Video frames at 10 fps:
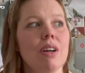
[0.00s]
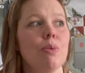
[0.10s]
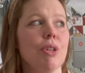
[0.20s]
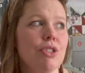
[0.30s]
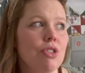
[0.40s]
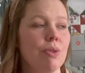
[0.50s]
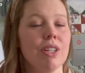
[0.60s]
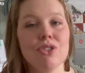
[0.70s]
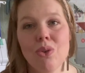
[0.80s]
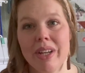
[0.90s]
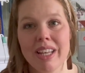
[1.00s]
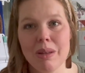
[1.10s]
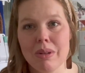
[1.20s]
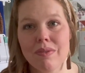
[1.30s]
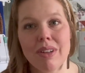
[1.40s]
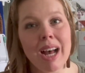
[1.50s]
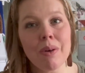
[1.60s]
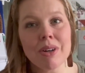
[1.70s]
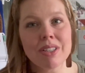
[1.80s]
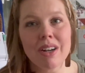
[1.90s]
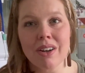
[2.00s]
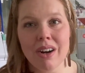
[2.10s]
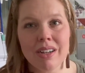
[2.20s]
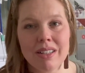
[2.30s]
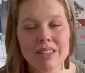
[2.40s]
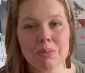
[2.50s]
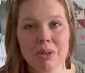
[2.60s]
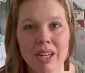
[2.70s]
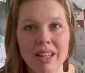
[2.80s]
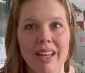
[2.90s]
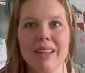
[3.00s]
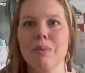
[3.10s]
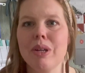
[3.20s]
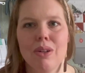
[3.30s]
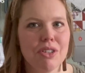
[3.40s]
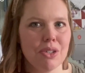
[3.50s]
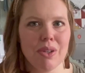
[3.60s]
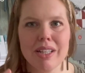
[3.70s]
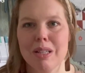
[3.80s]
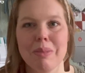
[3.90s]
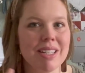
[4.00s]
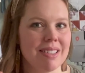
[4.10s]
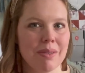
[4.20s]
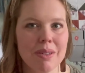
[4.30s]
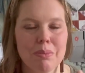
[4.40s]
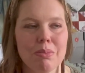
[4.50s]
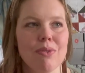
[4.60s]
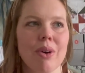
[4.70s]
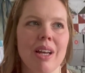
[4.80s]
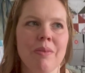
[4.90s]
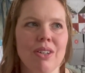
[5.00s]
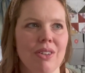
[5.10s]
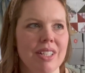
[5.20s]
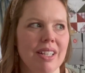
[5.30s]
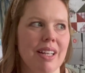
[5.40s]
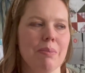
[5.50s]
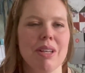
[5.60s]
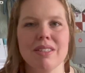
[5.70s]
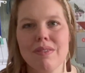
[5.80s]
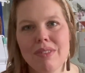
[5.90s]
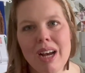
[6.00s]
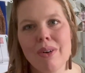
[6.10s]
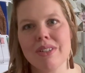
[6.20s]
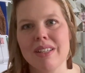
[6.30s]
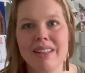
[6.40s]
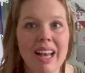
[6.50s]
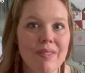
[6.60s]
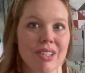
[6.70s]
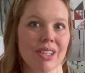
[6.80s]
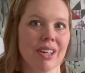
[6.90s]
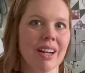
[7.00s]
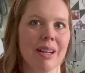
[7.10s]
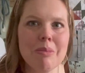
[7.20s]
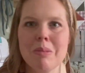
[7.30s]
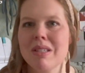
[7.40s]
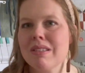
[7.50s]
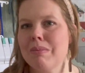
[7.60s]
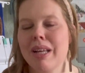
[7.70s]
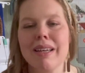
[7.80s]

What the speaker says: we do enjoy keeping flowers in our garden this spring. Like we only do like the basic. Beforehand, we'd only done like basic flowers and lavender and maybe some like